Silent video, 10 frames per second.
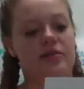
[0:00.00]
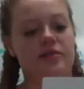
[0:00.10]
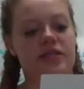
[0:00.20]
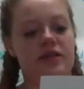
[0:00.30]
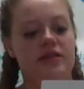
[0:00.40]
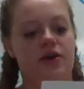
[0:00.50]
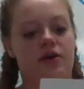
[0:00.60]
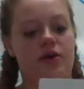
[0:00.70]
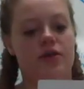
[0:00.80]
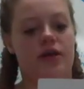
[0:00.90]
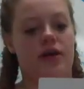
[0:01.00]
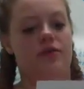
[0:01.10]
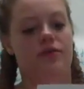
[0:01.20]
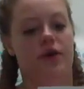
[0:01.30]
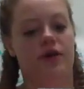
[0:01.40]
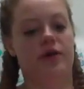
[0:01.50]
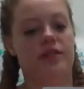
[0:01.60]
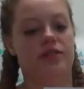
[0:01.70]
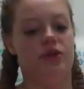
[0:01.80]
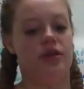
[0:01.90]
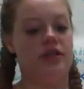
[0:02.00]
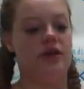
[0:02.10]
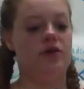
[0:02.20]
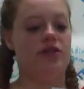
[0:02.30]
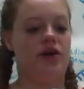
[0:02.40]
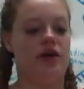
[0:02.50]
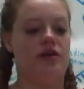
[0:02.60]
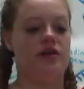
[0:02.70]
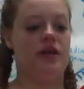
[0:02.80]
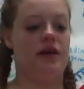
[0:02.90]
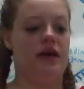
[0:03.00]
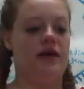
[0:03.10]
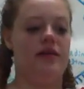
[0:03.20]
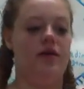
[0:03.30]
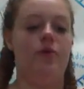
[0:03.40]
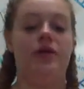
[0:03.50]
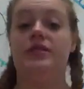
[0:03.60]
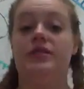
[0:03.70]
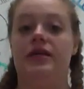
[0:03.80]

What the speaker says: seals the Okazaki fragments into a continuous strand of DNA. That would be DNA